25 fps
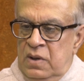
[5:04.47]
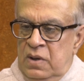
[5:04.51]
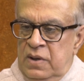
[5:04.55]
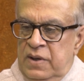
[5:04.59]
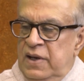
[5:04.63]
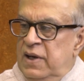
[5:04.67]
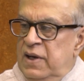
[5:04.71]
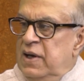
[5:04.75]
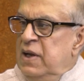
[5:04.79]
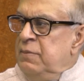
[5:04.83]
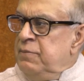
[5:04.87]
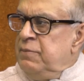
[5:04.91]

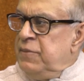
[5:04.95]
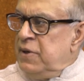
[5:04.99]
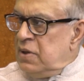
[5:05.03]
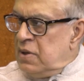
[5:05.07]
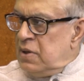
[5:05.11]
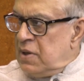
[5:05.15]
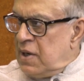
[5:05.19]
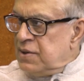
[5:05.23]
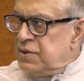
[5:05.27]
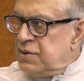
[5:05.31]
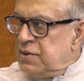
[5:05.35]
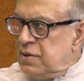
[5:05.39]
killing bin
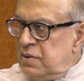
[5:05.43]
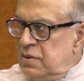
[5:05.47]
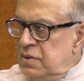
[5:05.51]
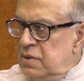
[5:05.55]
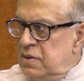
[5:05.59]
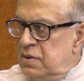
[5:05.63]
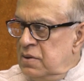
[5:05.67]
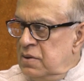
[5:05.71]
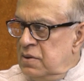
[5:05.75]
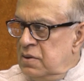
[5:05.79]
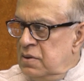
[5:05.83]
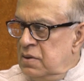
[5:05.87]
Laden
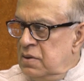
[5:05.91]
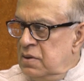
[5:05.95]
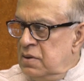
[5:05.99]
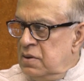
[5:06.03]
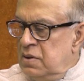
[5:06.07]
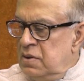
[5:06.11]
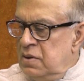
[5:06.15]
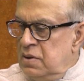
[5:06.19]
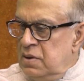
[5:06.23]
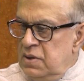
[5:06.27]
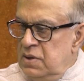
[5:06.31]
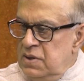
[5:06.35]

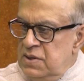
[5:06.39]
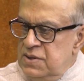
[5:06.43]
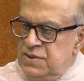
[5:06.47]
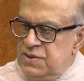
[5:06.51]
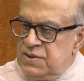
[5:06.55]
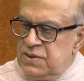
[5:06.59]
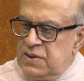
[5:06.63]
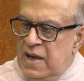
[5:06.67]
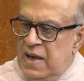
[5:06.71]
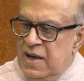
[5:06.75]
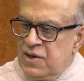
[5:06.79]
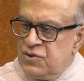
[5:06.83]

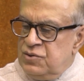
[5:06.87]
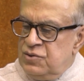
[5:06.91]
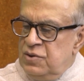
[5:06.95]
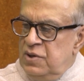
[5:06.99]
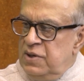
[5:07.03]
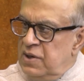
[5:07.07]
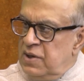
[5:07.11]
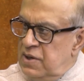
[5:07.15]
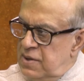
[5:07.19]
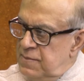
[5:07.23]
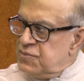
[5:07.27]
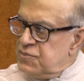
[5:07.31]
is
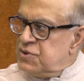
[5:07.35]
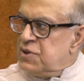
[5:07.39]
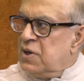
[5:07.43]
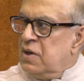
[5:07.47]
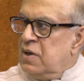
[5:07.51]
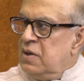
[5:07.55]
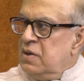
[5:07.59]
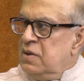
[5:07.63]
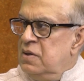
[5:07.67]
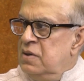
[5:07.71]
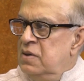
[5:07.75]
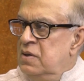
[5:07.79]
actually
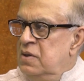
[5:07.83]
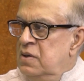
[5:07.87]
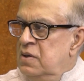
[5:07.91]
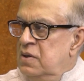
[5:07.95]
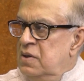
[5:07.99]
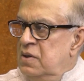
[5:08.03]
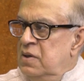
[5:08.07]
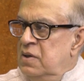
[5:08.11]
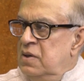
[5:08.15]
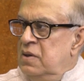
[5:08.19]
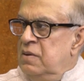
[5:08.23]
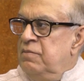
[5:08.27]
ahimsa,
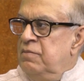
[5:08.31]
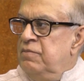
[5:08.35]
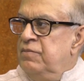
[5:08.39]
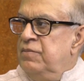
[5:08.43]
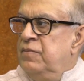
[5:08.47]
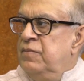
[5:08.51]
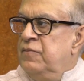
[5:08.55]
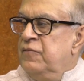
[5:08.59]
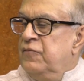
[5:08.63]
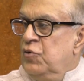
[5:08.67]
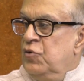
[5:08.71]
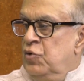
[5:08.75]

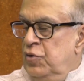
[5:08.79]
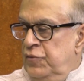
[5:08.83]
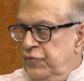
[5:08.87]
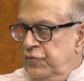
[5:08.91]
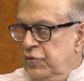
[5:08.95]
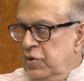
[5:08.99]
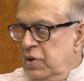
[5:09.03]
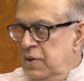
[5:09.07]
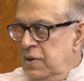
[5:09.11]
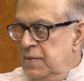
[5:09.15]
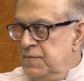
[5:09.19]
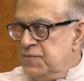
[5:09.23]
good
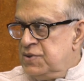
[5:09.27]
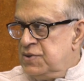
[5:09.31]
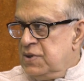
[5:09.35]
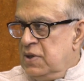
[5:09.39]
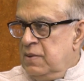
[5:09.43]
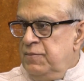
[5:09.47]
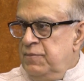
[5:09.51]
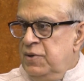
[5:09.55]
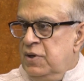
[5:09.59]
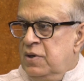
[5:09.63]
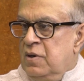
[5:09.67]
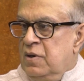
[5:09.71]
for ahimsa,
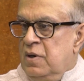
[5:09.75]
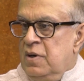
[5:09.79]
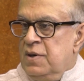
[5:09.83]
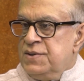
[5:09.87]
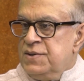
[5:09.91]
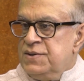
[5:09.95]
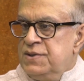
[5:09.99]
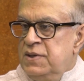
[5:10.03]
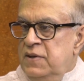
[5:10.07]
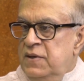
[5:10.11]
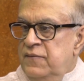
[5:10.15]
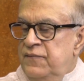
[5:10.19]

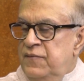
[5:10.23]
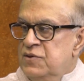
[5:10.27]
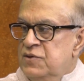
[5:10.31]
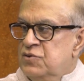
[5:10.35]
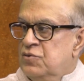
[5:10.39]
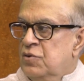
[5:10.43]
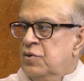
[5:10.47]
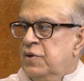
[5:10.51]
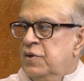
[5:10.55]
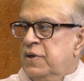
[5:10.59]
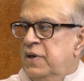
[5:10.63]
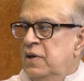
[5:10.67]
because if he's
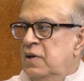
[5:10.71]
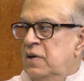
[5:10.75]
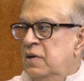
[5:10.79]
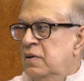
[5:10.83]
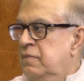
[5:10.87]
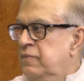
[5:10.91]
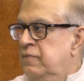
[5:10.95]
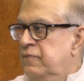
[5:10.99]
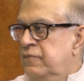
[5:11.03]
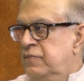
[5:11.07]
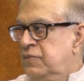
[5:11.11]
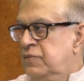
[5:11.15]
going to kill
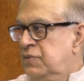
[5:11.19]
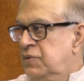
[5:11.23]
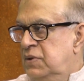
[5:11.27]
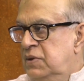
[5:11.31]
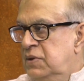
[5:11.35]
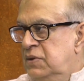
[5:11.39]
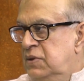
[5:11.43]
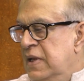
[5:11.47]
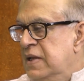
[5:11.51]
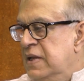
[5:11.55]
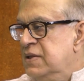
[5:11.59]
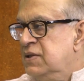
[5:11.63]

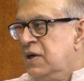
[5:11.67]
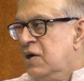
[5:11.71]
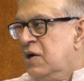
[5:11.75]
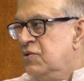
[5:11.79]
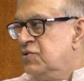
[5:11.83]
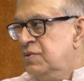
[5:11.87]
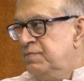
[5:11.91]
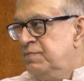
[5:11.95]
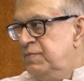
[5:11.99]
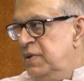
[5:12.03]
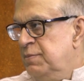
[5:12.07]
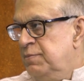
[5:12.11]

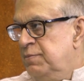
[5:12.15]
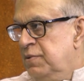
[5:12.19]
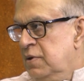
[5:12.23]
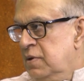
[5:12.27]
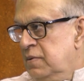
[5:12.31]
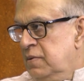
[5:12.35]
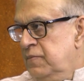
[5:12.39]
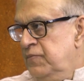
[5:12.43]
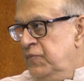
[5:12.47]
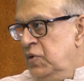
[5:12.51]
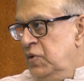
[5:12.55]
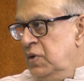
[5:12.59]
10,000
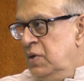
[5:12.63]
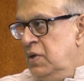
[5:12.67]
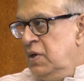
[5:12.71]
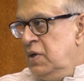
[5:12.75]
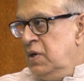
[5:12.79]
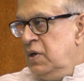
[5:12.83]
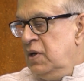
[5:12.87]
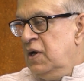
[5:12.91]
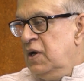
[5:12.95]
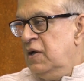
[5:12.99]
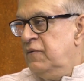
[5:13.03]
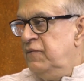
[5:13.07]
people
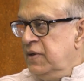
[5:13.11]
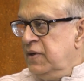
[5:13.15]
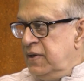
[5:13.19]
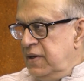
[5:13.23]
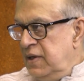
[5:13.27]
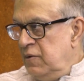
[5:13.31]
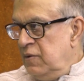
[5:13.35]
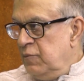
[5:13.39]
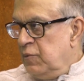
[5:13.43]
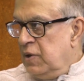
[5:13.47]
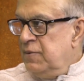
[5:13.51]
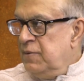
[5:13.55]
and we
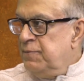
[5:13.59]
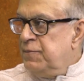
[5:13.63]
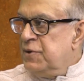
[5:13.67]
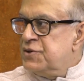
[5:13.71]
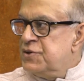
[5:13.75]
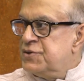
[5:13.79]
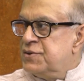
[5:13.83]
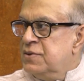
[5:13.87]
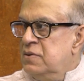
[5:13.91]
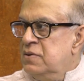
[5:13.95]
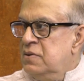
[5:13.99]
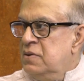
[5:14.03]
kill one
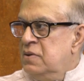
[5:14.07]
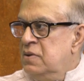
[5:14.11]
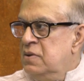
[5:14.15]
person